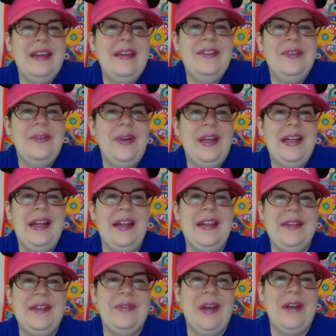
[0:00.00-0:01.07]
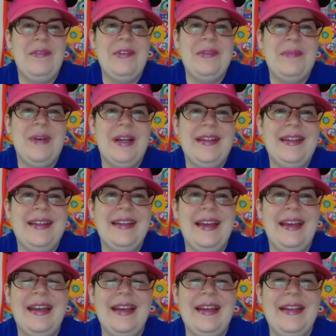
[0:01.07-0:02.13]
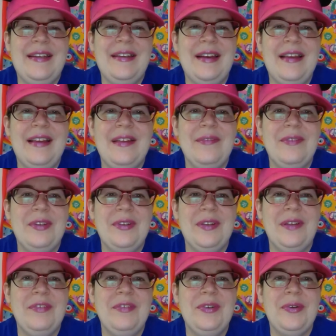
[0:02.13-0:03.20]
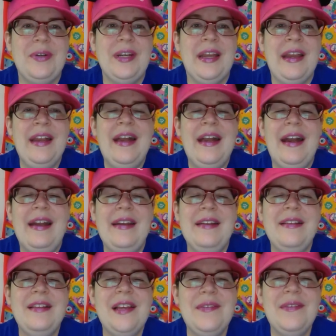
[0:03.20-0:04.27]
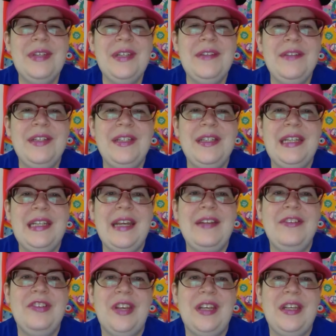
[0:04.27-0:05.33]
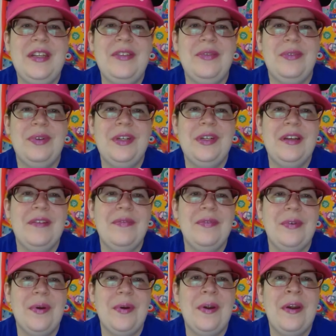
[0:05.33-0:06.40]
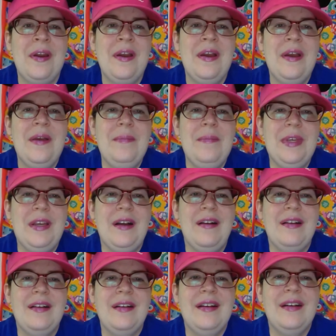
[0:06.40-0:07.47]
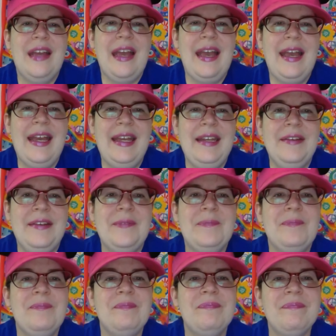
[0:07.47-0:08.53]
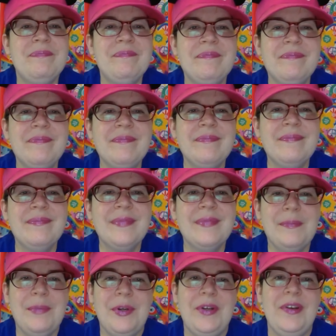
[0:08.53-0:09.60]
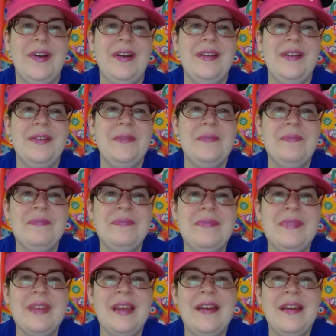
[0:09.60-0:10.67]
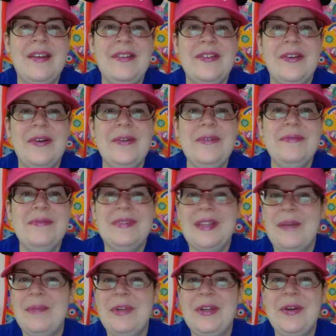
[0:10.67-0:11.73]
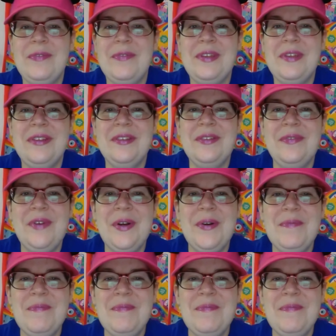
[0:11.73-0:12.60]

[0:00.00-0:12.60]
a great ending for everybody, and I love their love story. And I love, even in the end, Jake is rooting for Bianca and Bernard. So, let me know if this is your vote.